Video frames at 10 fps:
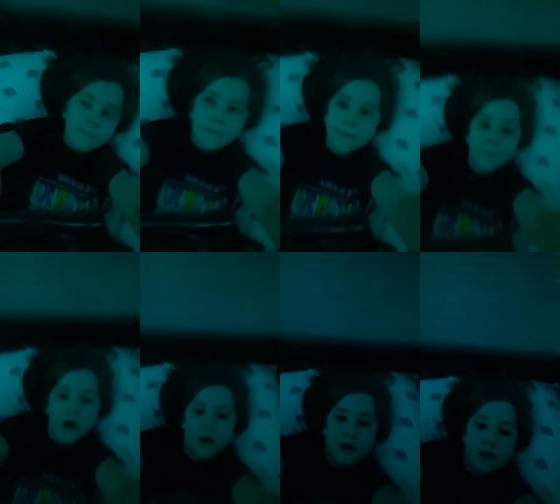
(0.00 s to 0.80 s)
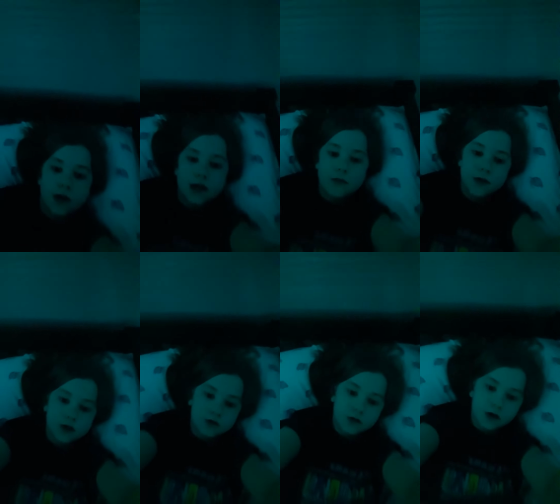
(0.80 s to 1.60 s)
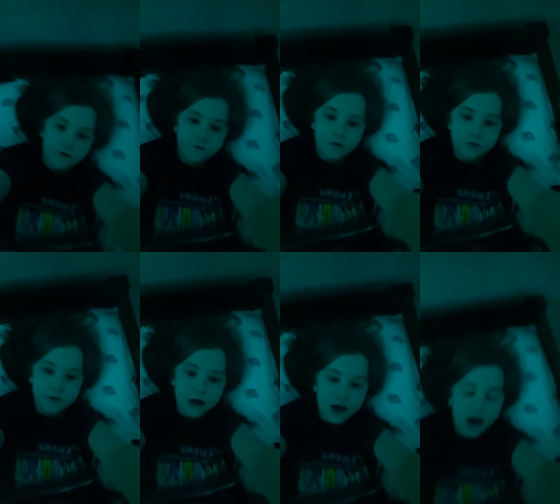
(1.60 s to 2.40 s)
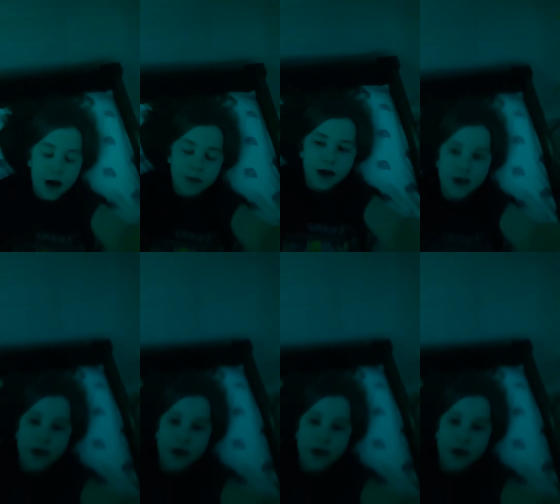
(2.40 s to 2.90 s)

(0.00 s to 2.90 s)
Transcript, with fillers: my mommy won't let me use her phone and I'm like